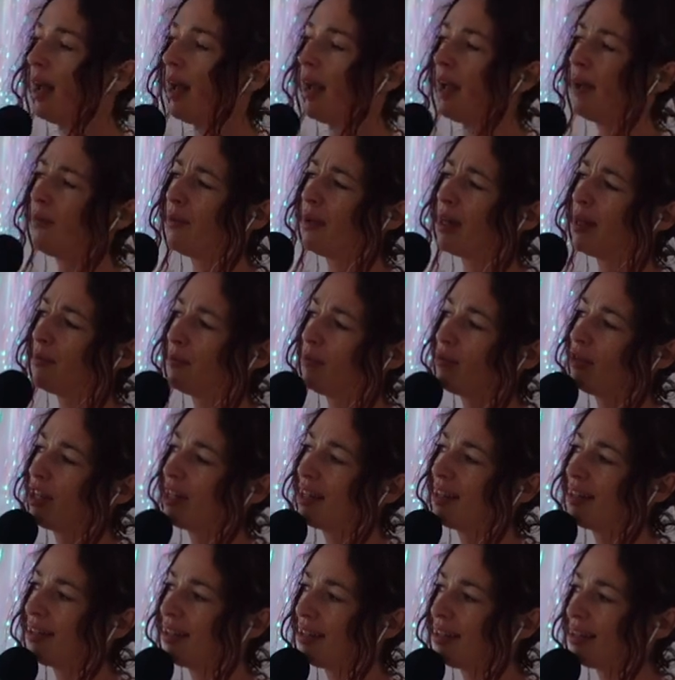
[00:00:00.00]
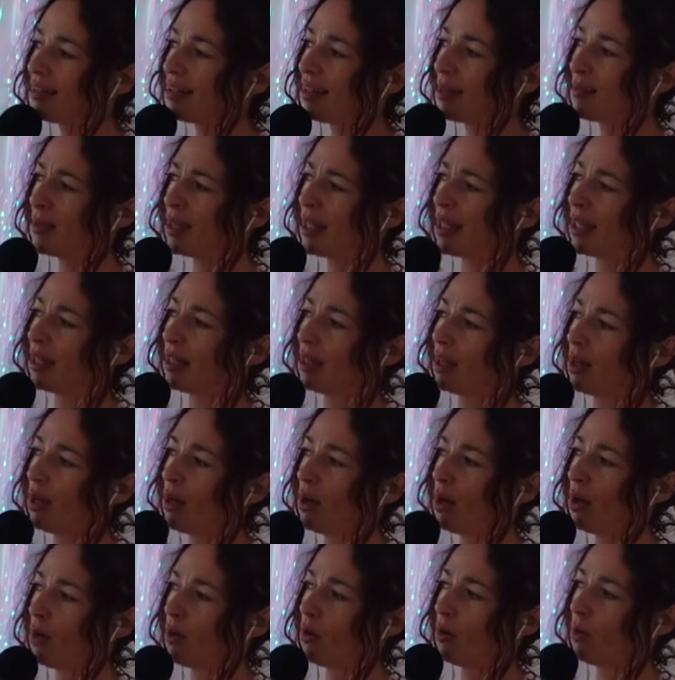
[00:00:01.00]
And when I'm reading this, I'm like,
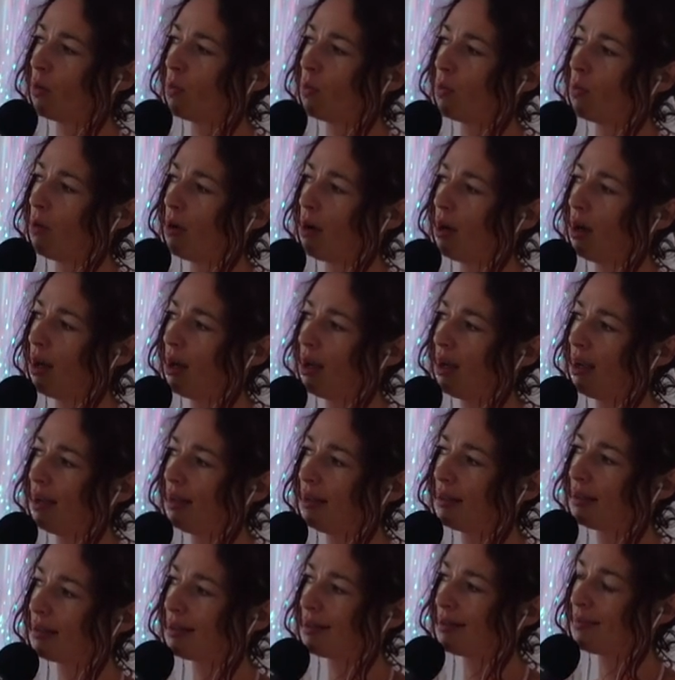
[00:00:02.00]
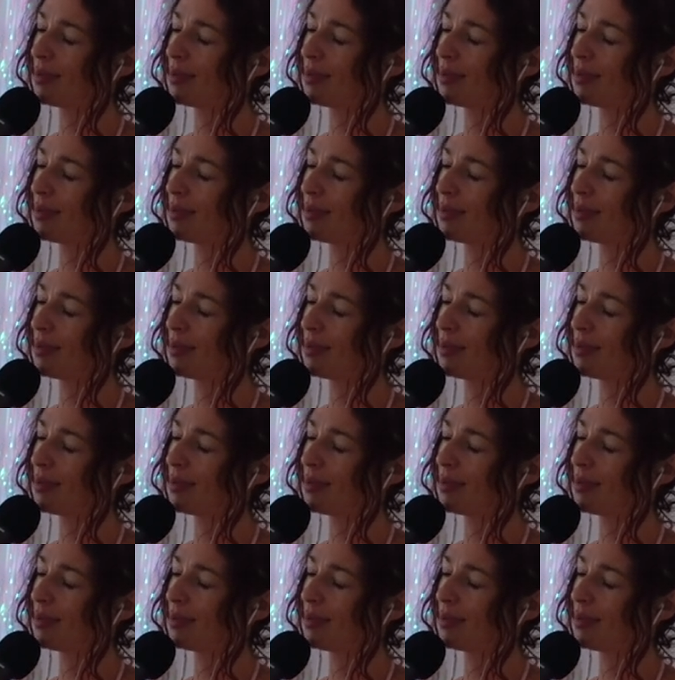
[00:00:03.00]
what?